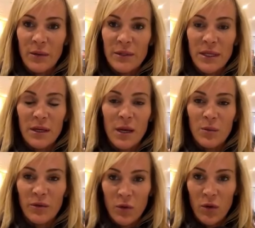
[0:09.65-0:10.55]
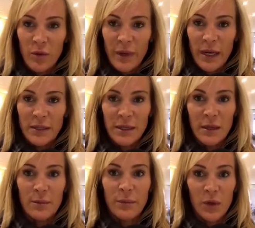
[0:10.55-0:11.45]
We saw a number of quarterbacks and
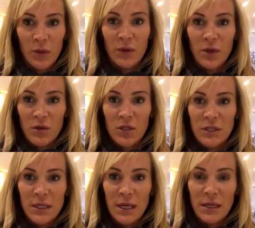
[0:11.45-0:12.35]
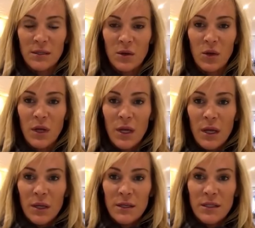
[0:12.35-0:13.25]
a boatload of coaches today. So,
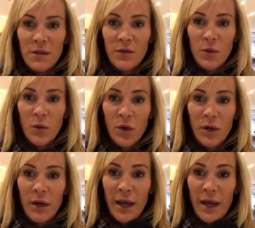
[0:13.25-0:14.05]
going to see a few more.